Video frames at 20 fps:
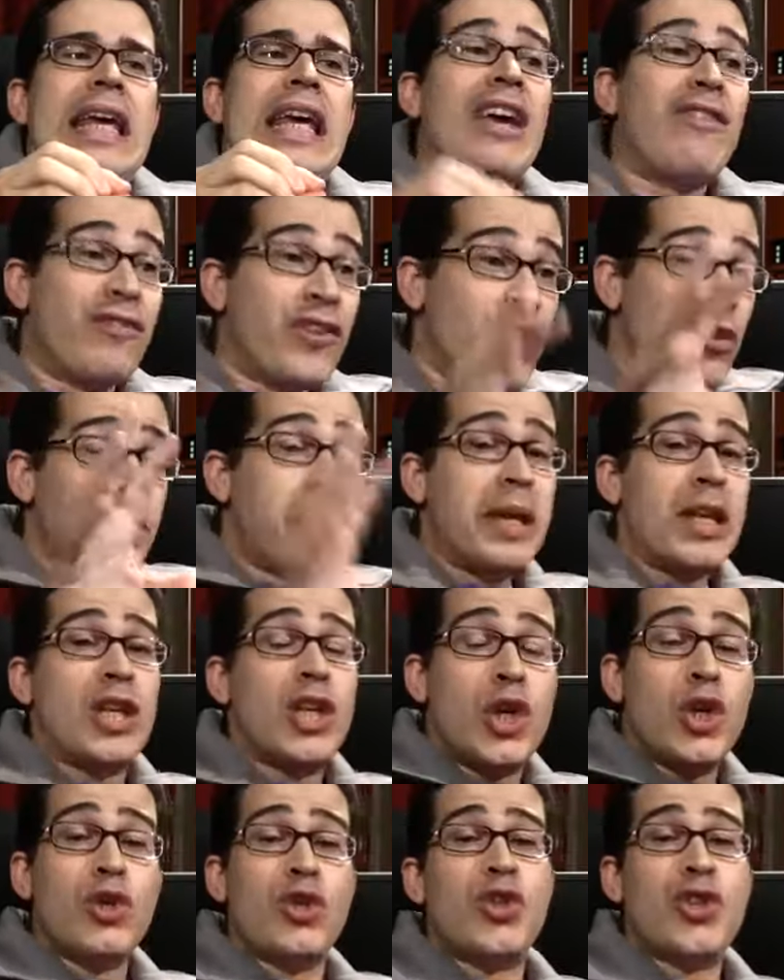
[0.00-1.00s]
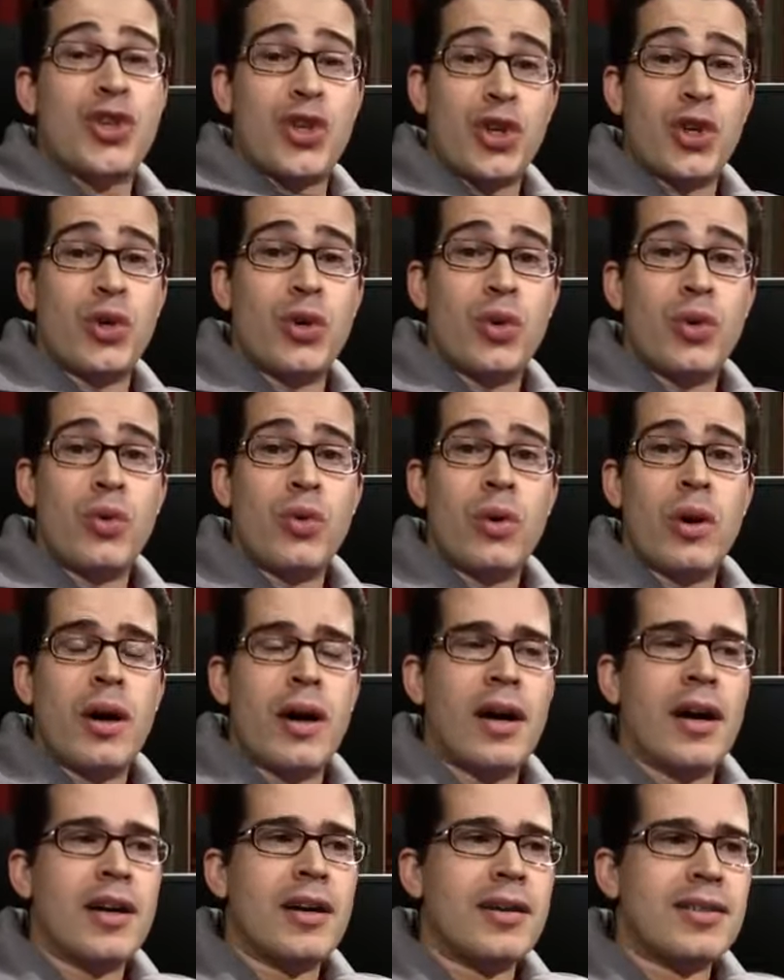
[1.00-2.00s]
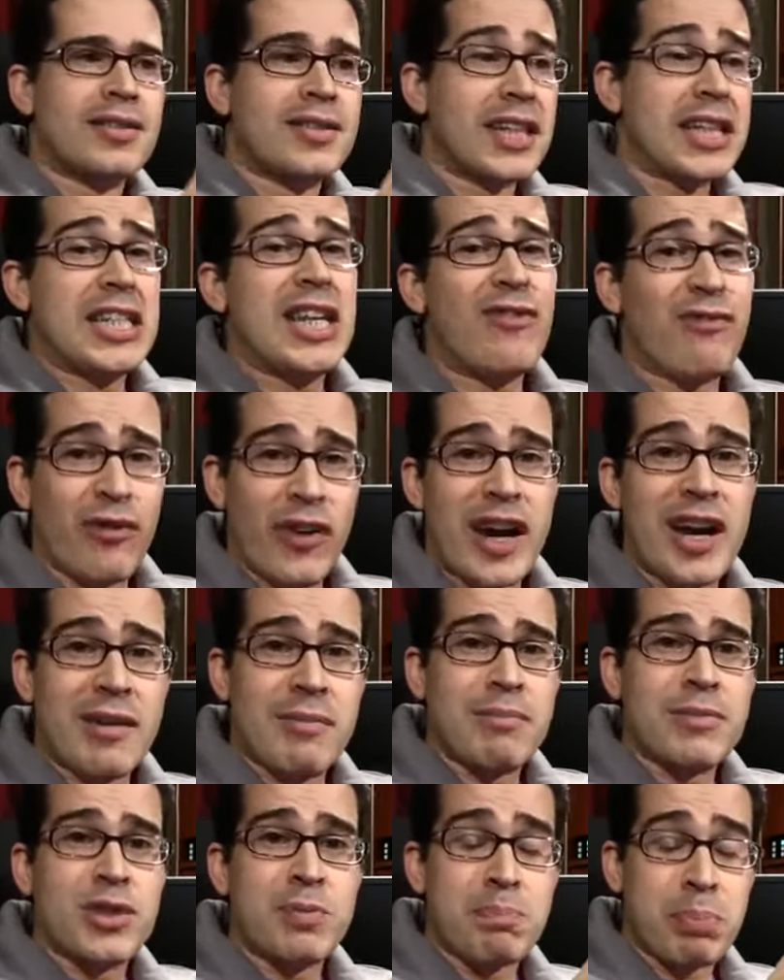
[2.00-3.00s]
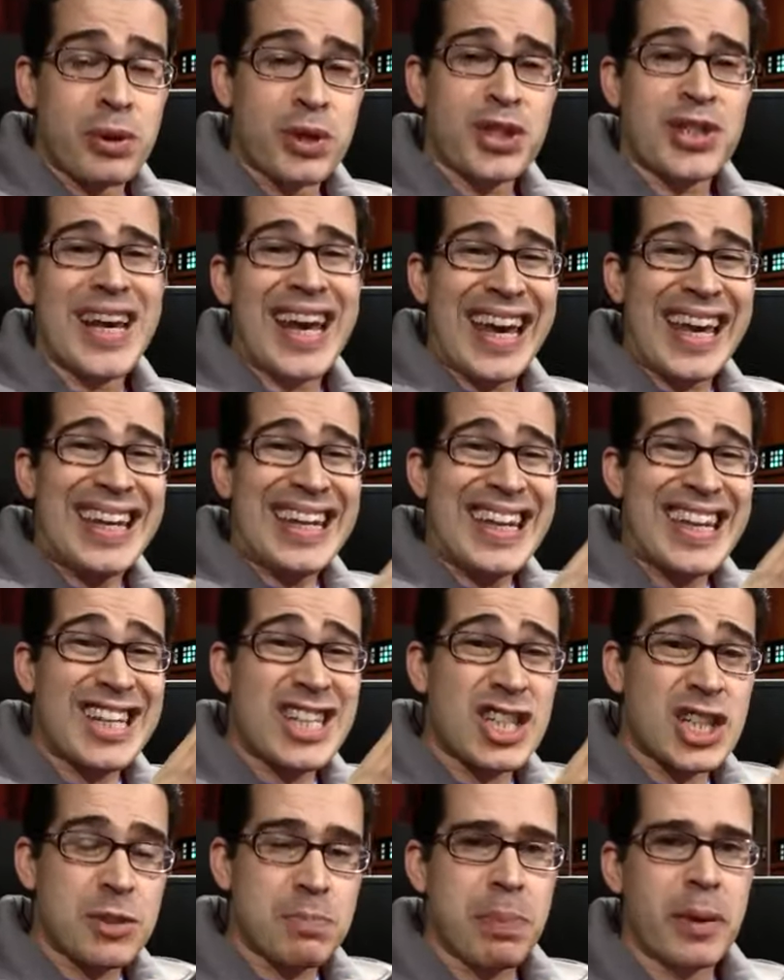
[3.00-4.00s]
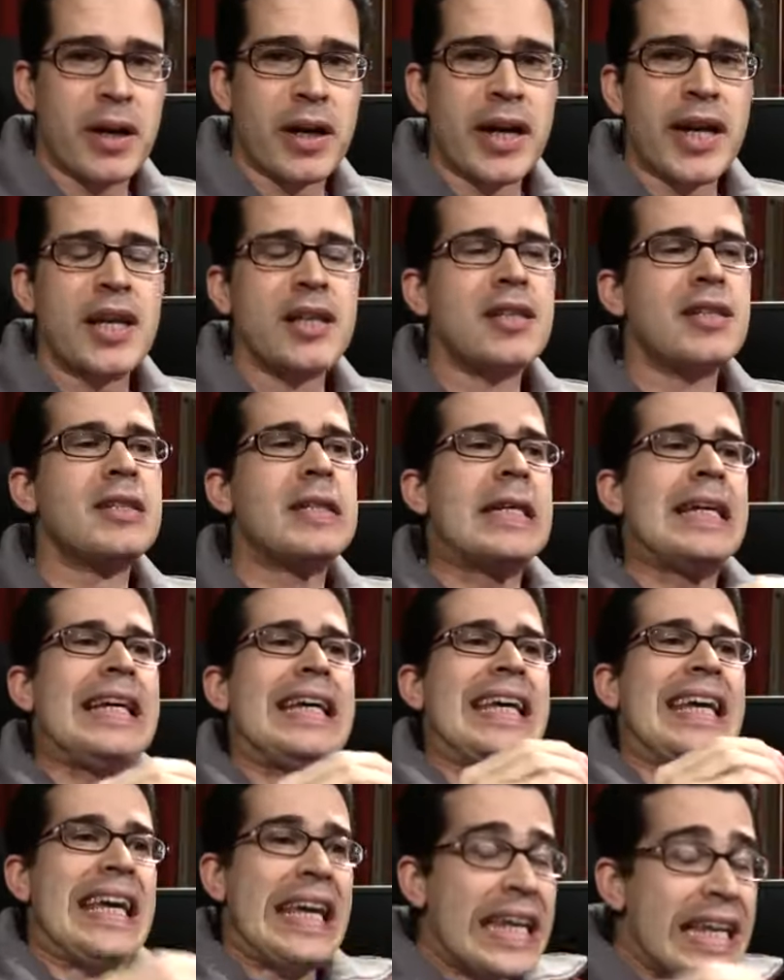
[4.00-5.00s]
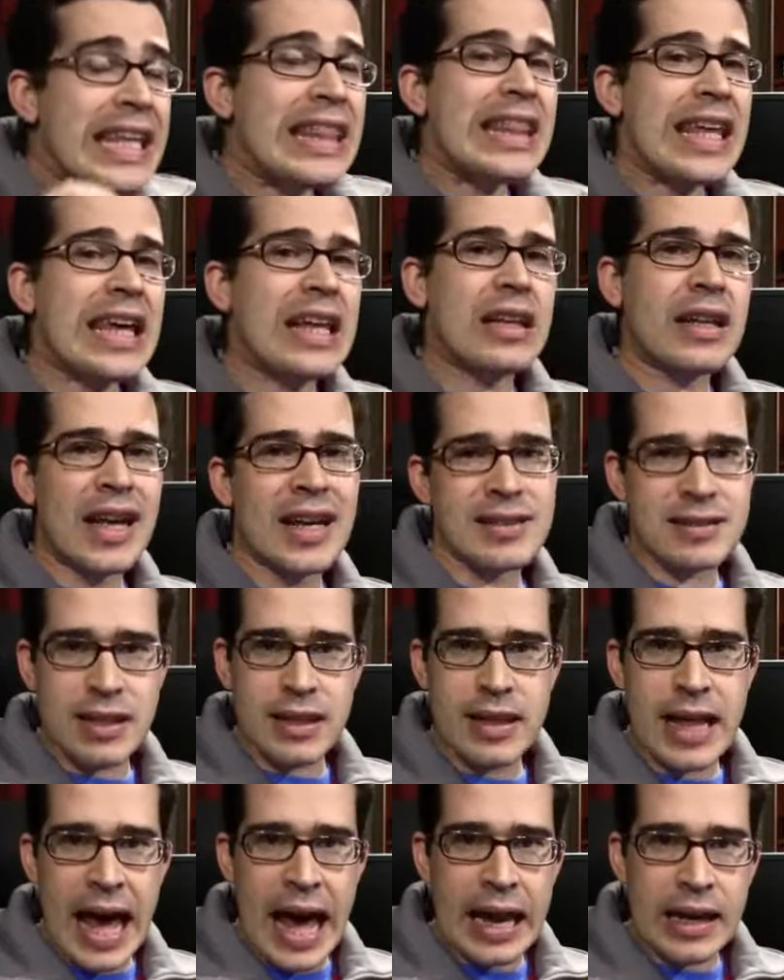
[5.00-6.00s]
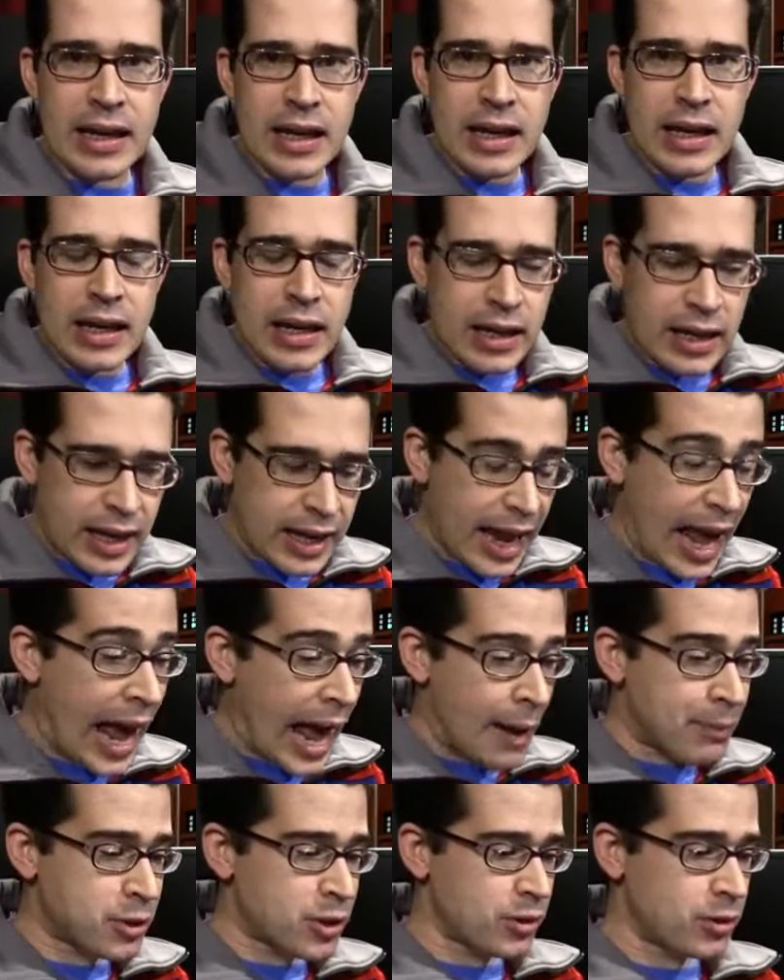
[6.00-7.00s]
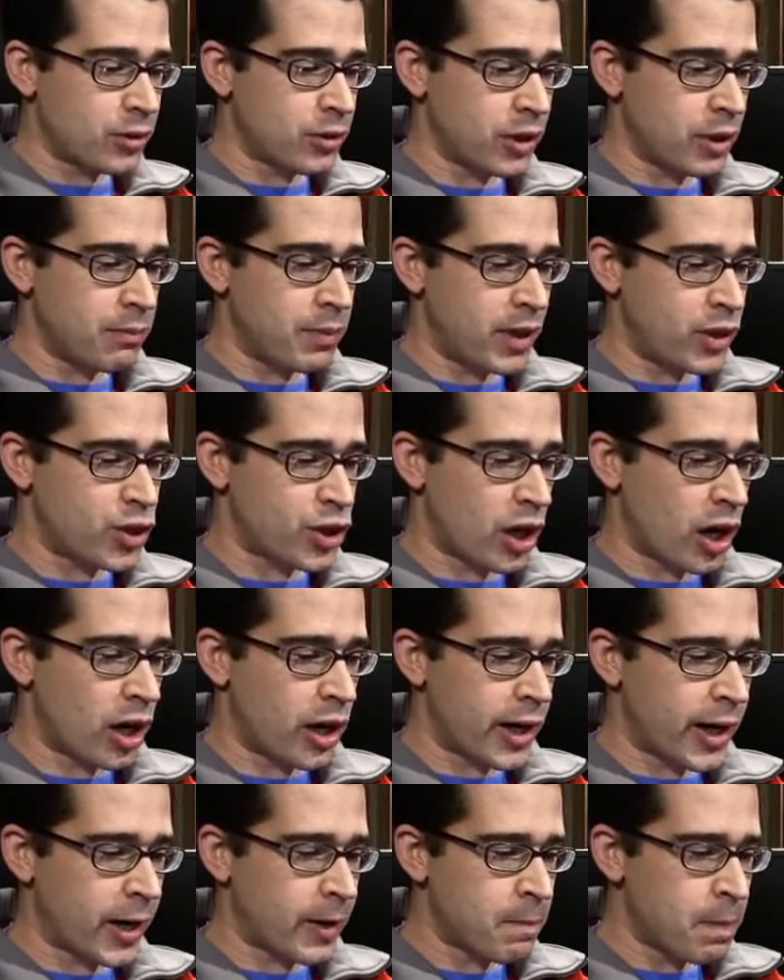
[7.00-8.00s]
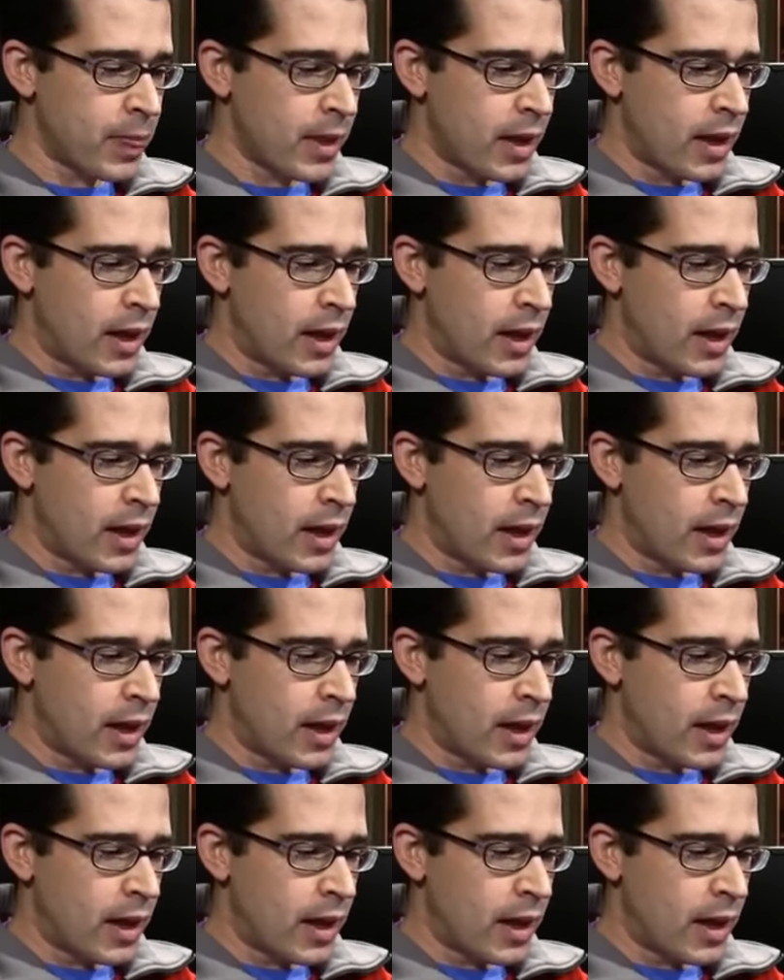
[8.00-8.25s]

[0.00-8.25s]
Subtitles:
If you've been used to 60 frames per second experience, anything less than that can absolutely be jarring.